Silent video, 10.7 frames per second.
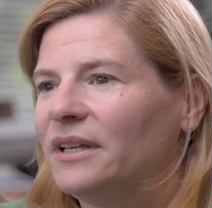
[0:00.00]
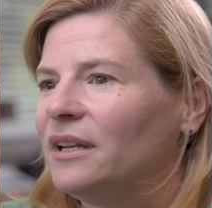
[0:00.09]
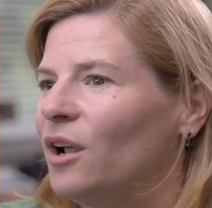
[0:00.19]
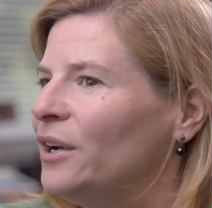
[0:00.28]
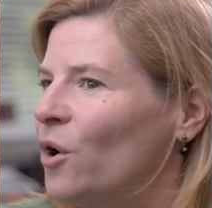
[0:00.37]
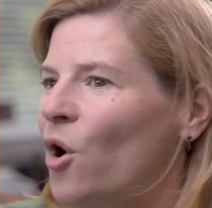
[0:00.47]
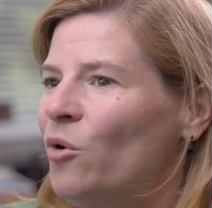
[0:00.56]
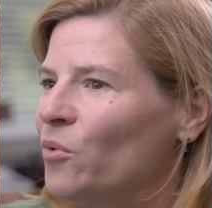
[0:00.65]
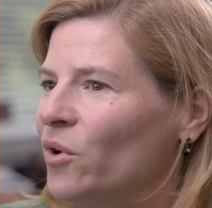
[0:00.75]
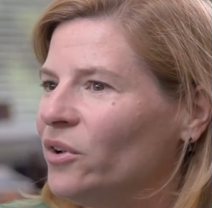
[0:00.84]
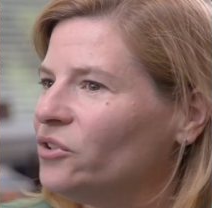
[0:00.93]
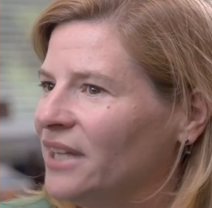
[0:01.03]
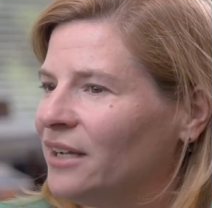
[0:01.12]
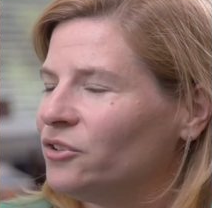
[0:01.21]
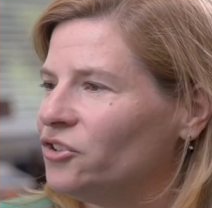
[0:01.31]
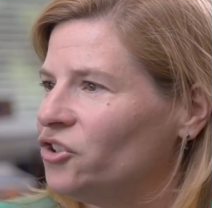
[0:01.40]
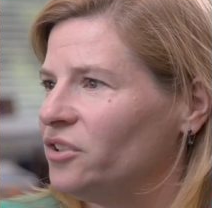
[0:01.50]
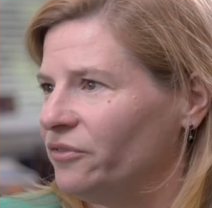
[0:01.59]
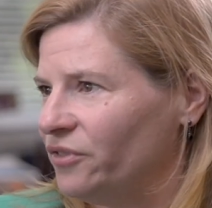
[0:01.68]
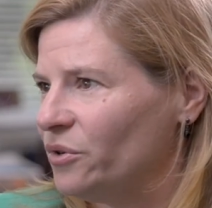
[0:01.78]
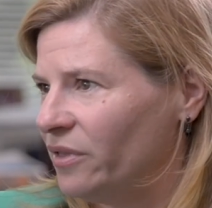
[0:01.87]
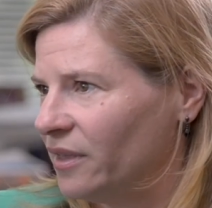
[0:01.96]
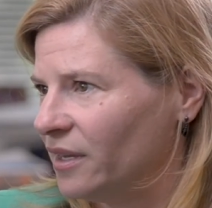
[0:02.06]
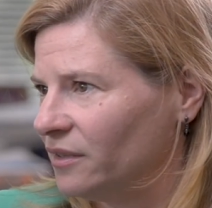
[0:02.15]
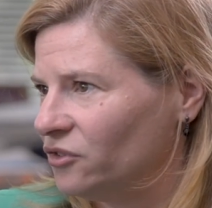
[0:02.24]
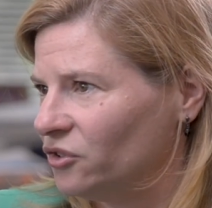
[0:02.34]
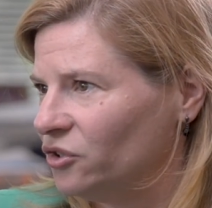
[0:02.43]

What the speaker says: it all boils down to just a few things.